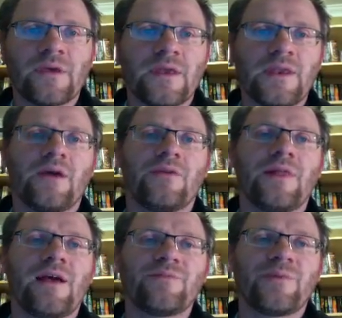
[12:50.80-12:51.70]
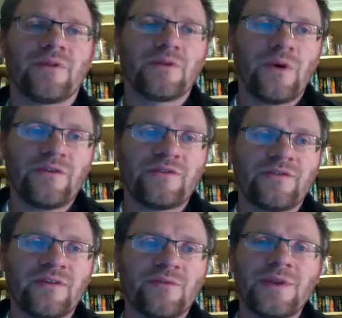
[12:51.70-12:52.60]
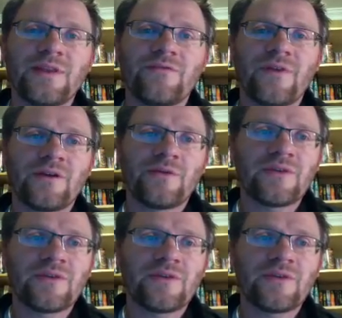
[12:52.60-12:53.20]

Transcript: Now, the last part of the question says we need to find out